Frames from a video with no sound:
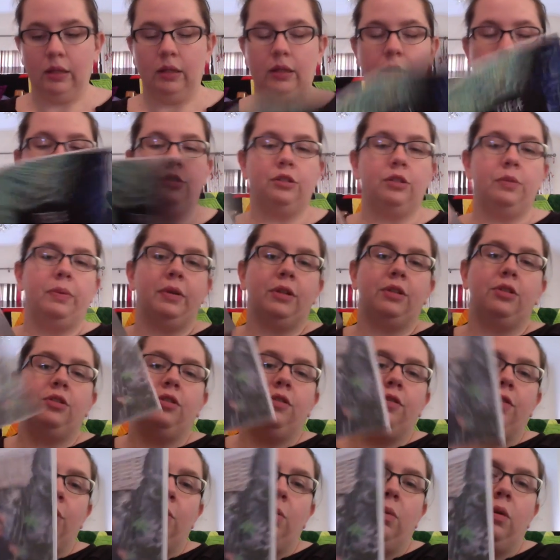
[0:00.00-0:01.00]
there's a
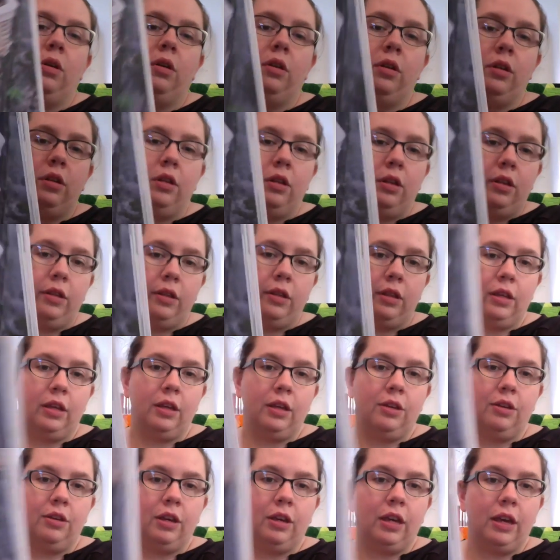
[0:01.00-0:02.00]
picture of the wool that you
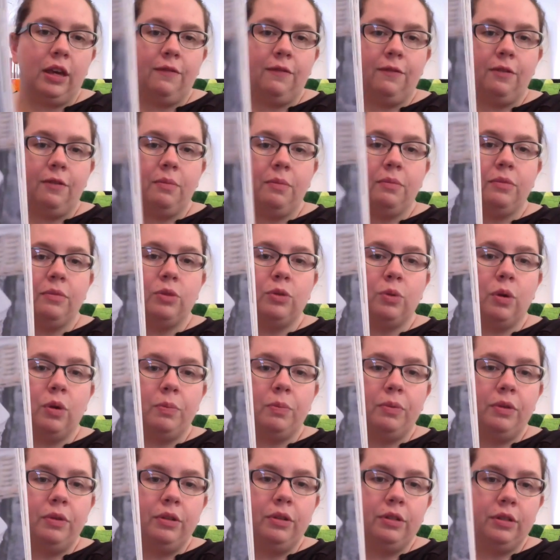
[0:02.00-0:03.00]
could get from
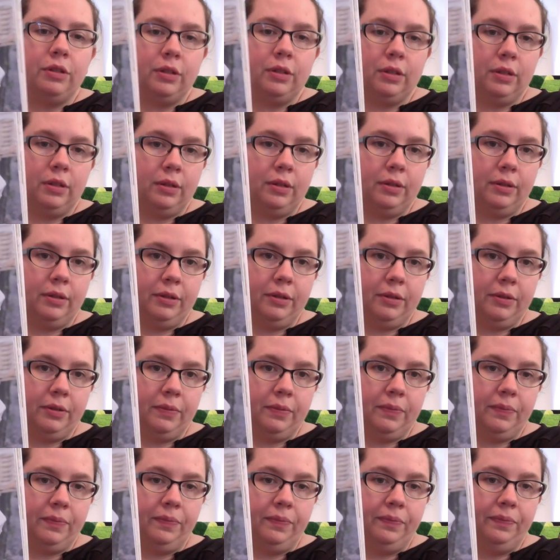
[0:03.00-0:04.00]
Zwartbosch.
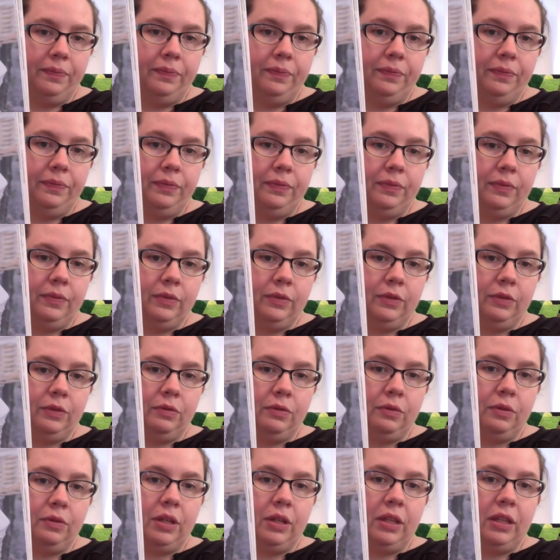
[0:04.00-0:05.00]

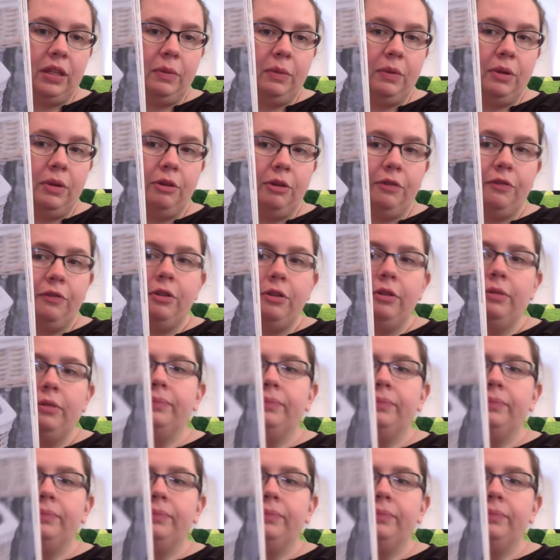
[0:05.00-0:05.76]
Really beautiful.